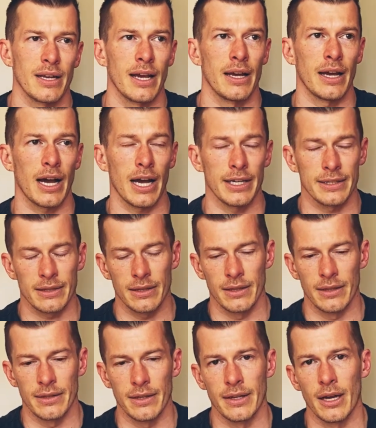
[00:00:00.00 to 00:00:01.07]
heighten
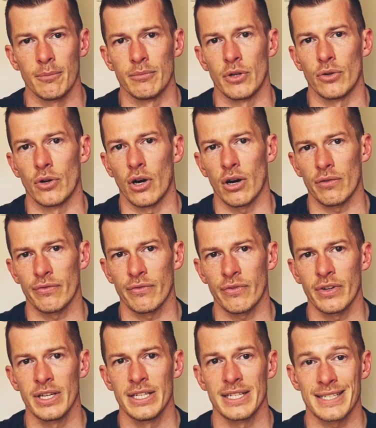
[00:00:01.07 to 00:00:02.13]
the number of
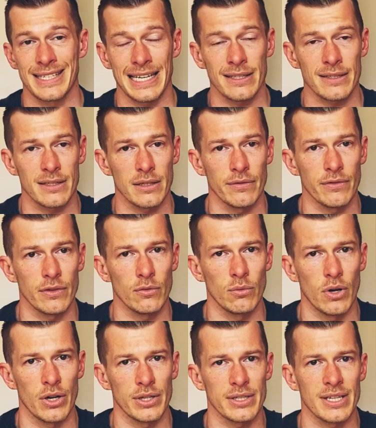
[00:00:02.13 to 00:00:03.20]
sets if you
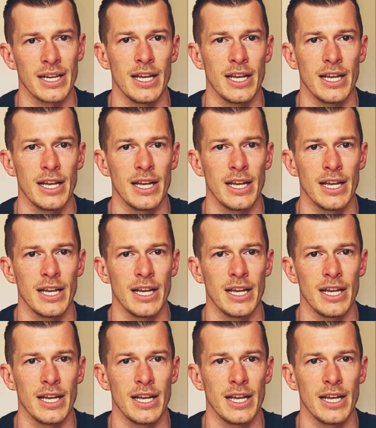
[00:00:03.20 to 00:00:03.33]
want,